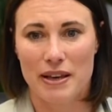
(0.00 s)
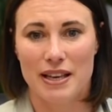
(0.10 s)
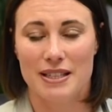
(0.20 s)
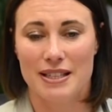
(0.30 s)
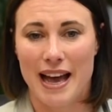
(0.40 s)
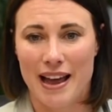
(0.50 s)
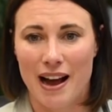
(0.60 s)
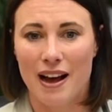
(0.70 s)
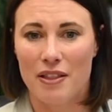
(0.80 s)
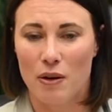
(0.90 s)
because they
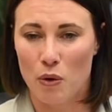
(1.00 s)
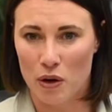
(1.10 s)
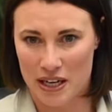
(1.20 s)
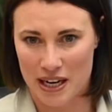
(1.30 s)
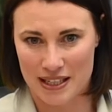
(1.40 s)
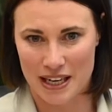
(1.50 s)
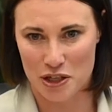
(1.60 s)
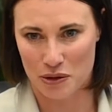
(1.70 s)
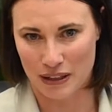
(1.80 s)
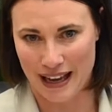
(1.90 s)
are the
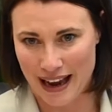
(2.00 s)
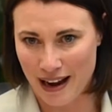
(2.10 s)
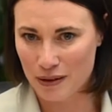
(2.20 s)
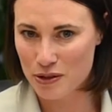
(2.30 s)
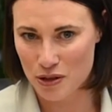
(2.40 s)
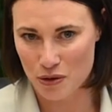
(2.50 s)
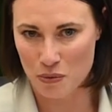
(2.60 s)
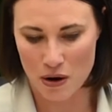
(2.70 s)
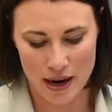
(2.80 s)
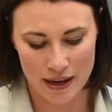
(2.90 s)
organizational how to your
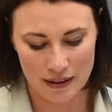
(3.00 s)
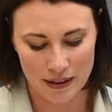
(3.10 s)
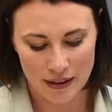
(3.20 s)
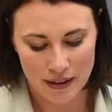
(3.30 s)
why.